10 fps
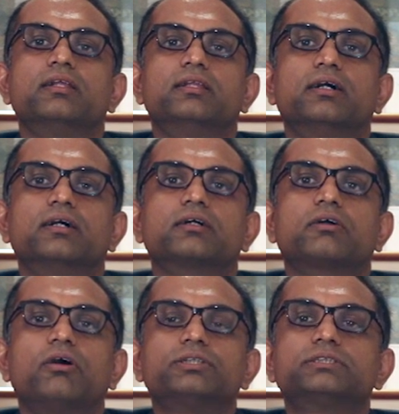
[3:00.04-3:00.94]
the
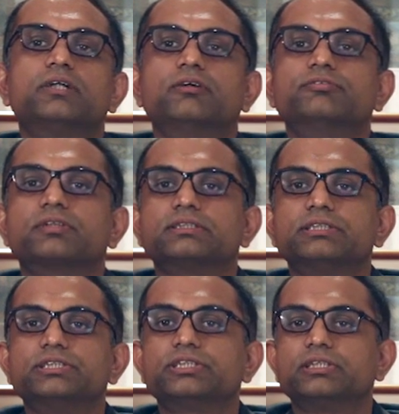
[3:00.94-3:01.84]
costs of
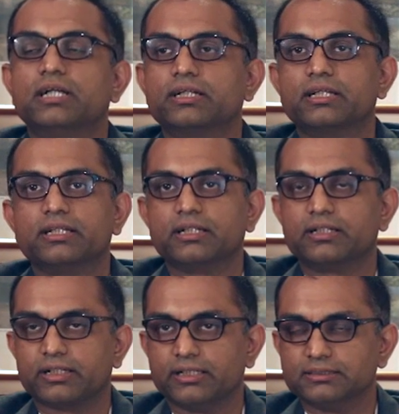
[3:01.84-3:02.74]
research and clinical
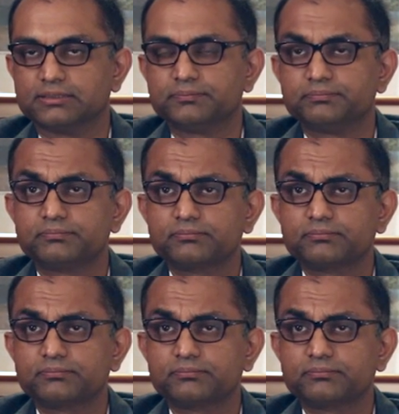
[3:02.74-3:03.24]
trials.